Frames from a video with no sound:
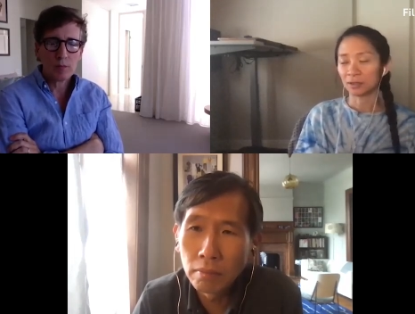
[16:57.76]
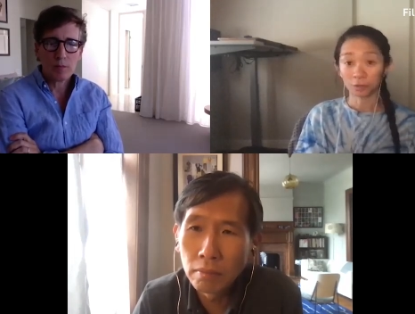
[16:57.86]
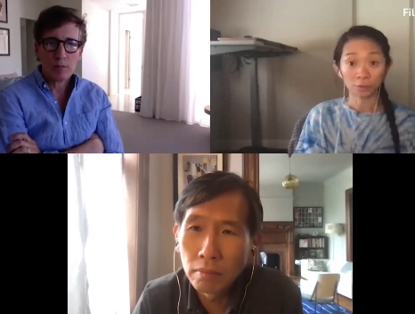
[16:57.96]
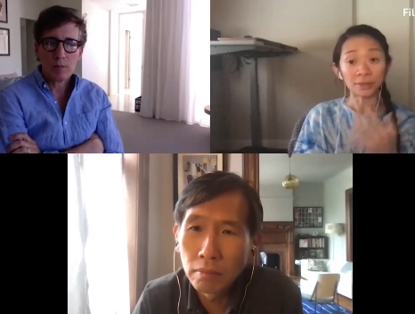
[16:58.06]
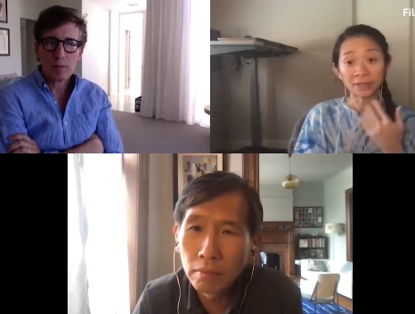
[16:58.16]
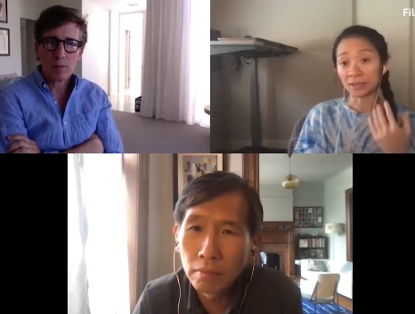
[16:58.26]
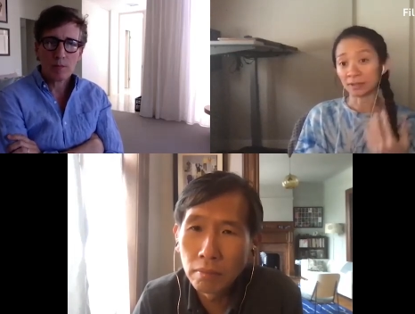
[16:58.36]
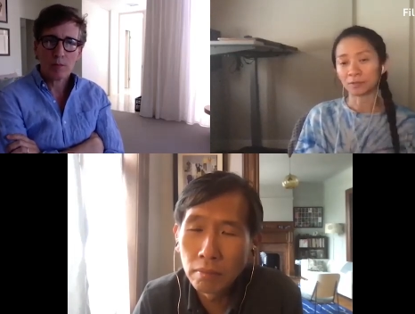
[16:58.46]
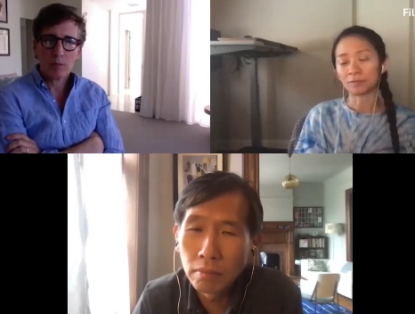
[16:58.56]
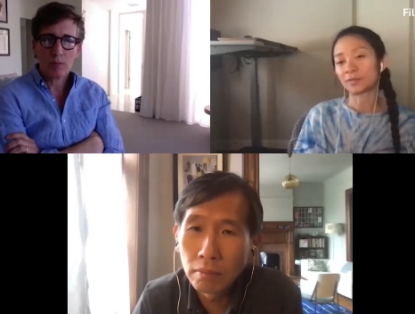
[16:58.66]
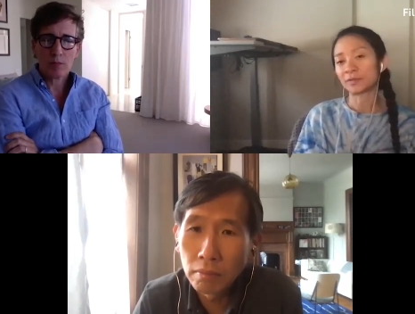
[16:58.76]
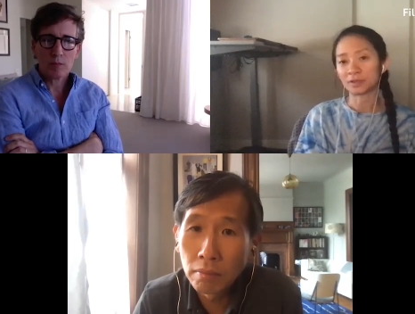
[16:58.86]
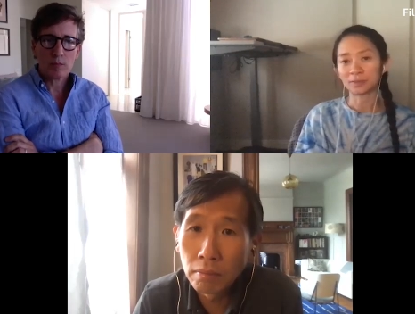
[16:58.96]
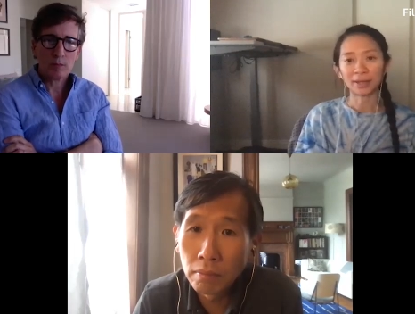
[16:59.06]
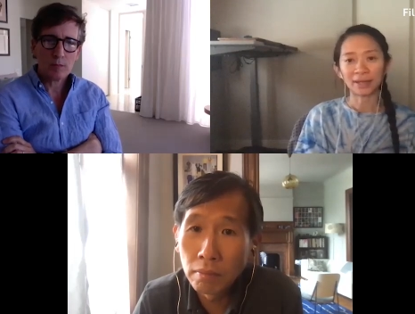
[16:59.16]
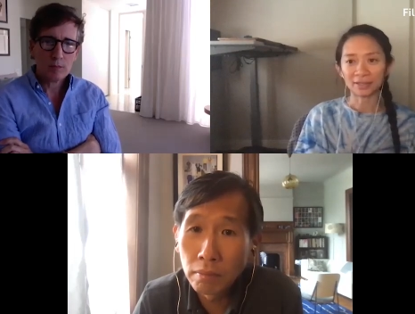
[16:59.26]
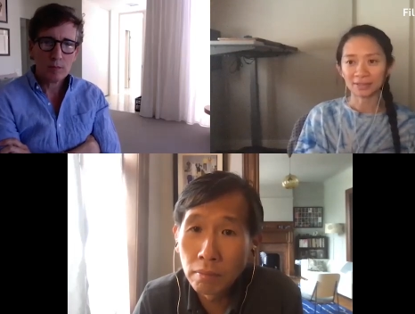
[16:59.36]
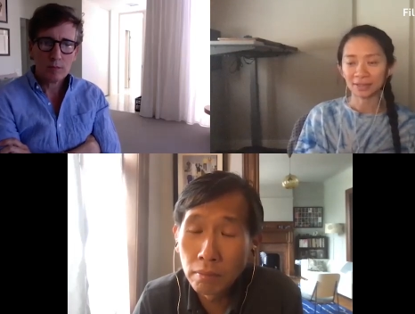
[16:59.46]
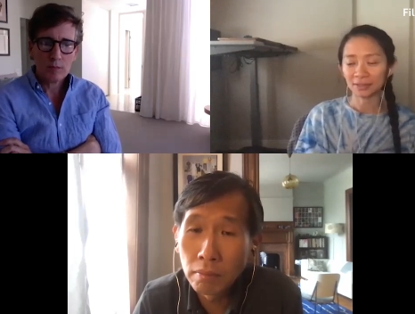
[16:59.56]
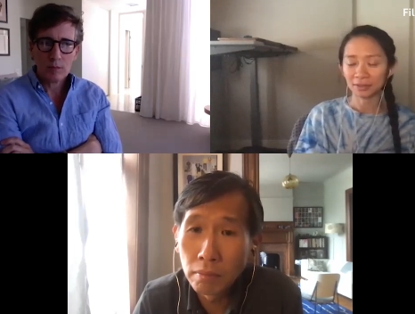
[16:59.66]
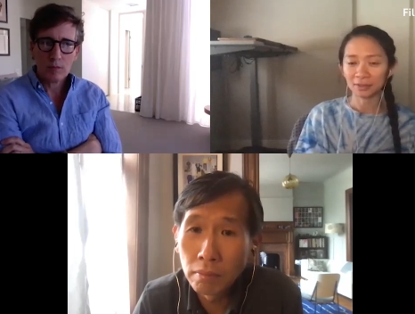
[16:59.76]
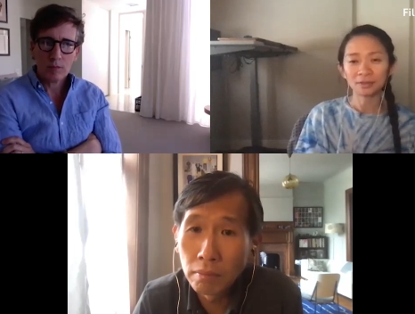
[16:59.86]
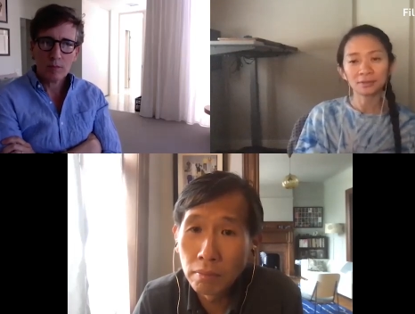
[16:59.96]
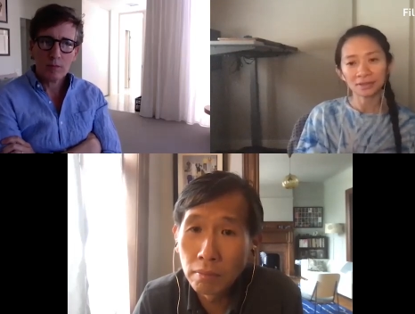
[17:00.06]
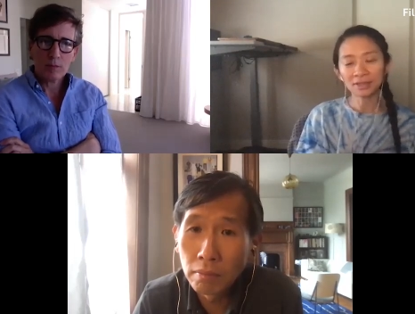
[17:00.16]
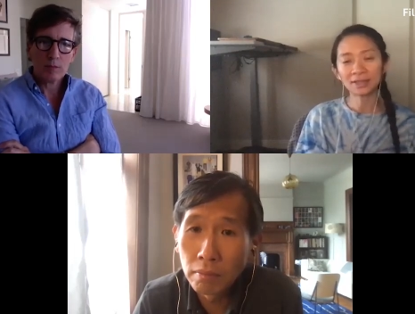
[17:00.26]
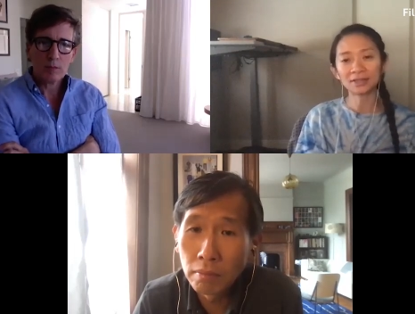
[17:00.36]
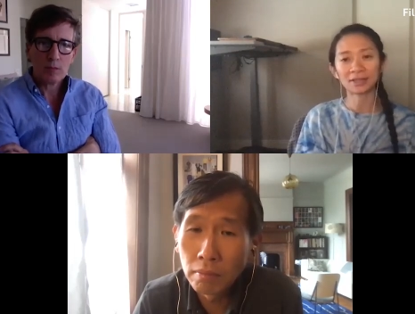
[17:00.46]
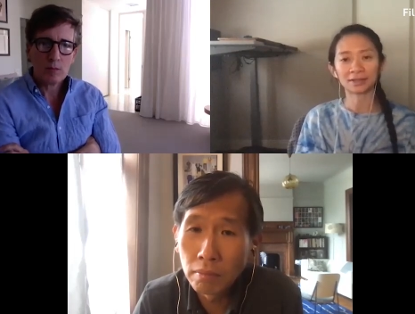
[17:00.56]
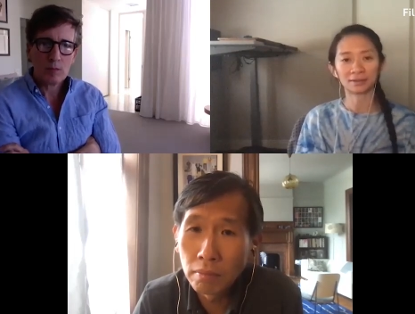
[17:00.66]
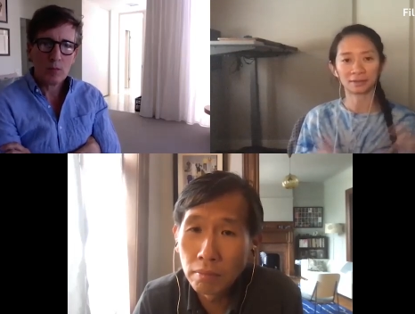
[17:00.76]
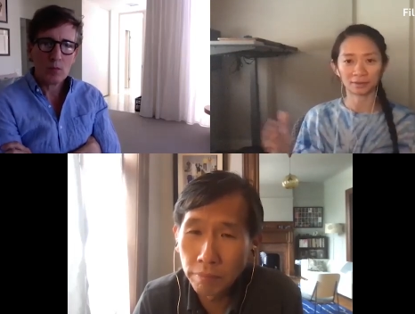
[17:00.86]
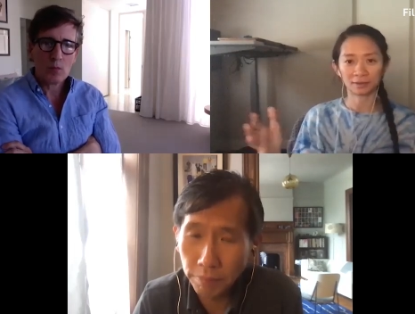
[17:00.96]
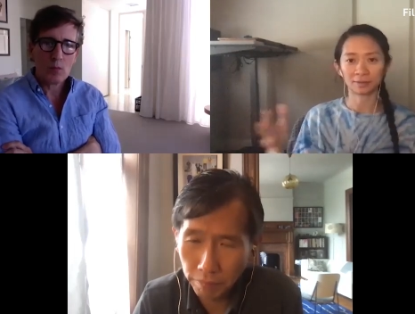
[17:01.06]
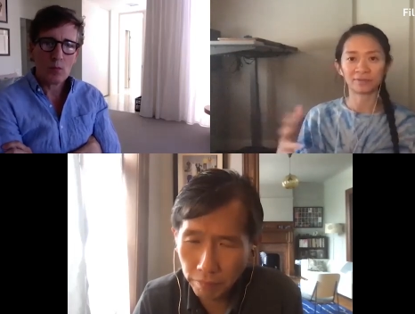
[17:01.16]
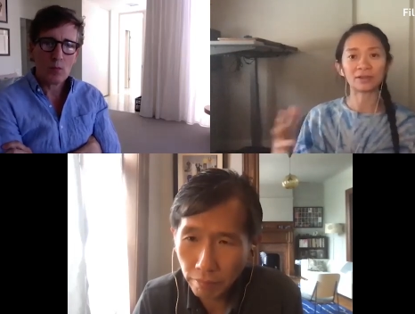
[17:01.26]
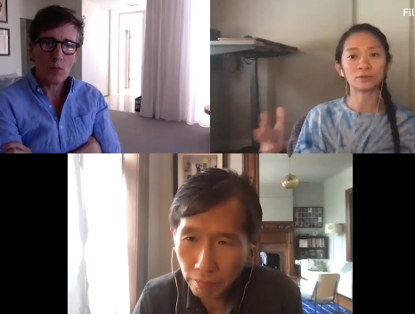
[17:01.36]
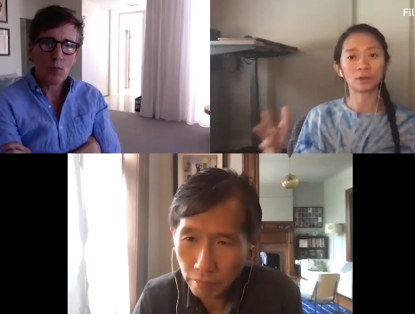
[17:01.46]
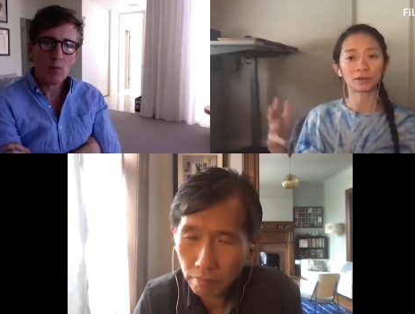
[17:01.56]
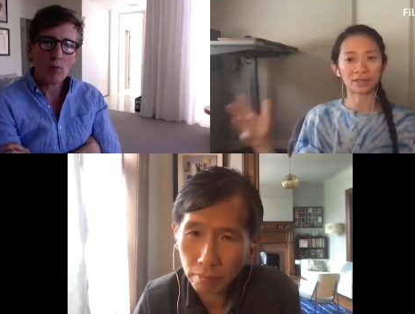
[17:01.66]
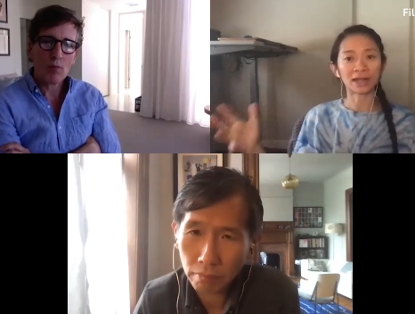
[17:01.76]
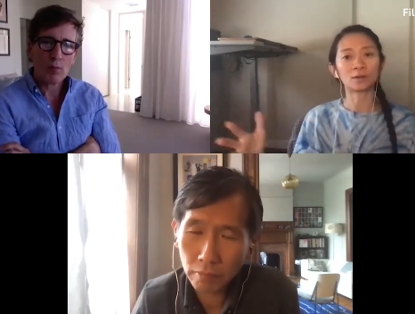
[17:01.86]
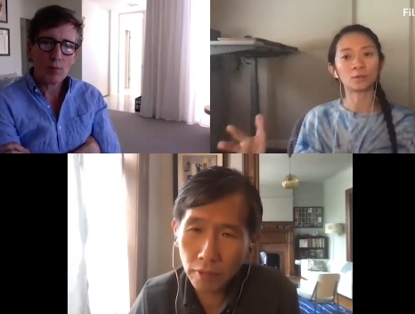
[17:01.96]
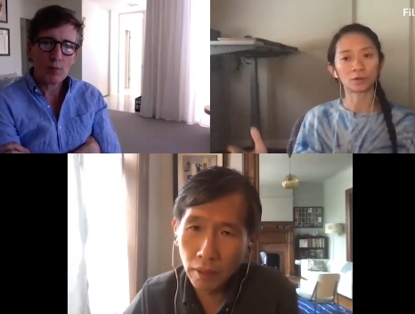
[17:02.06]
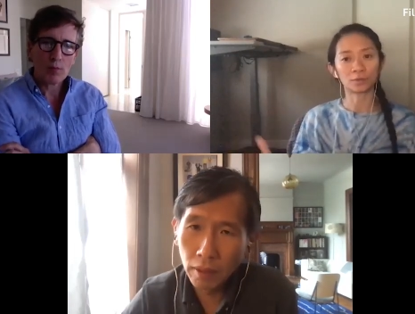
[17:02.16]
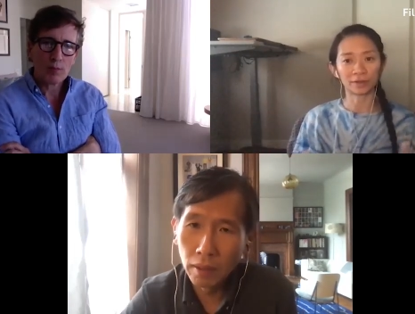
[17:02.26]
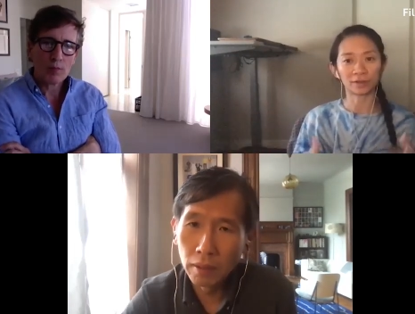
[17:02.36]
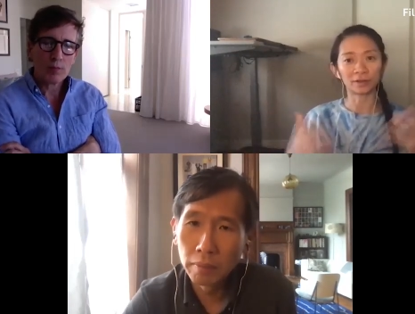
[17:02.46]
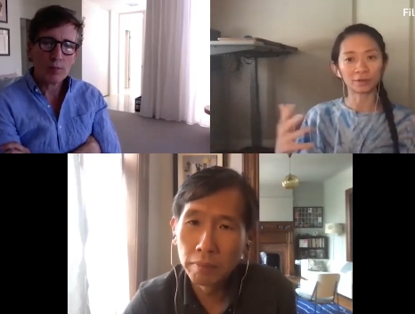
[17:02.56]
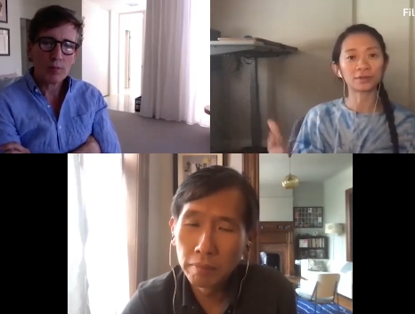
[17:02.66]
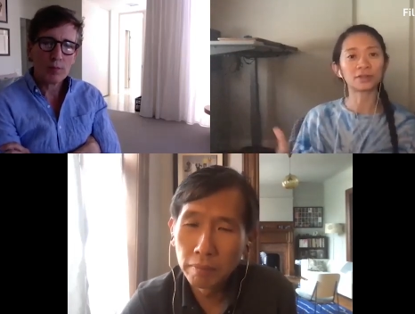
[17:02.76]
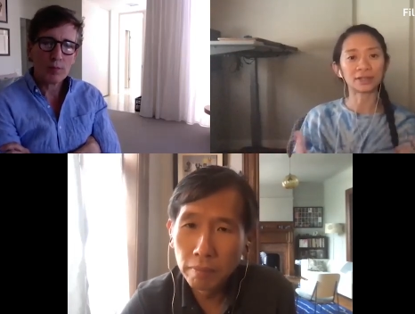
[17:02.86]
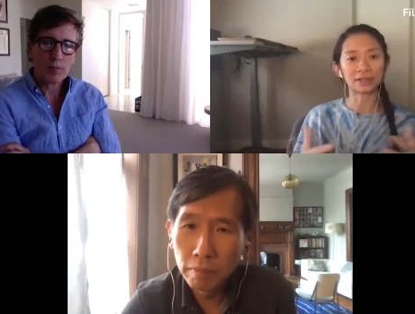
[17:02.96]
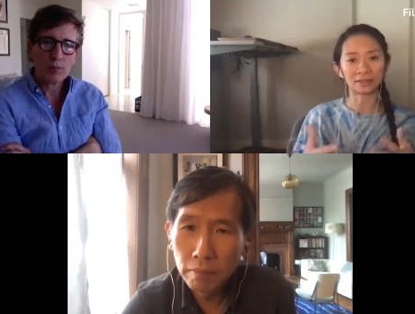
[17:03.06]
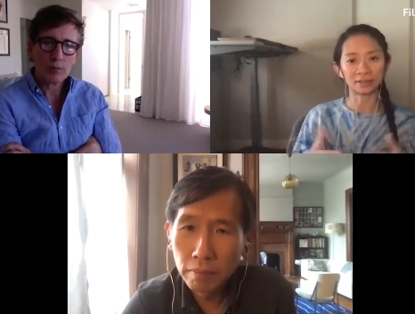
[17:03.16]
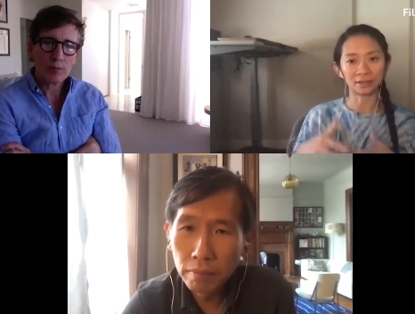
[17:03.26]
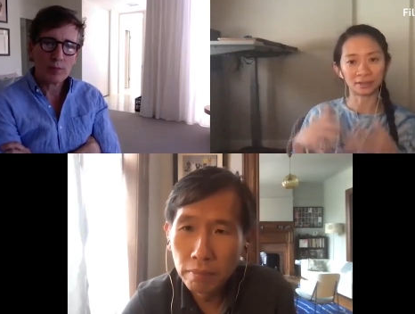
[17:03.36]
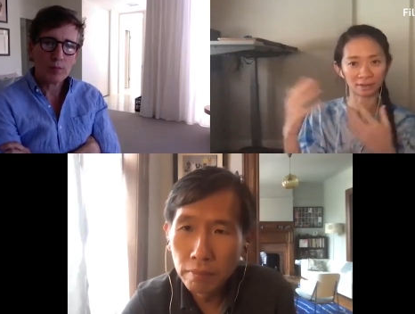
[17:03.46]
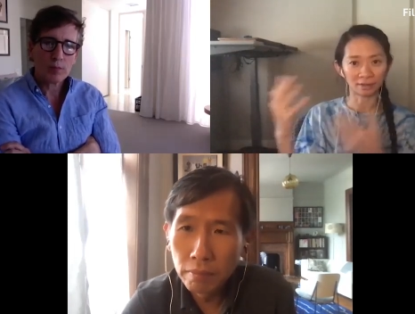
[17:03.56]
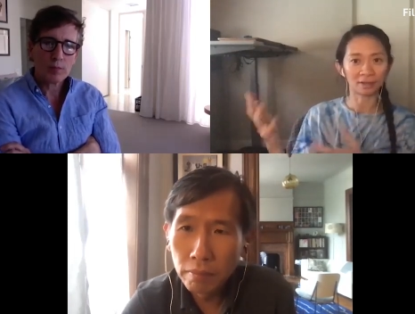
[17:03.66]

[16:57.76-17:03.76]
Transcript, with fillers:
Speaker 1: to me when we first met. He's like, it's just, the thing is like the, the, the van dwellers I work with, they're usually in their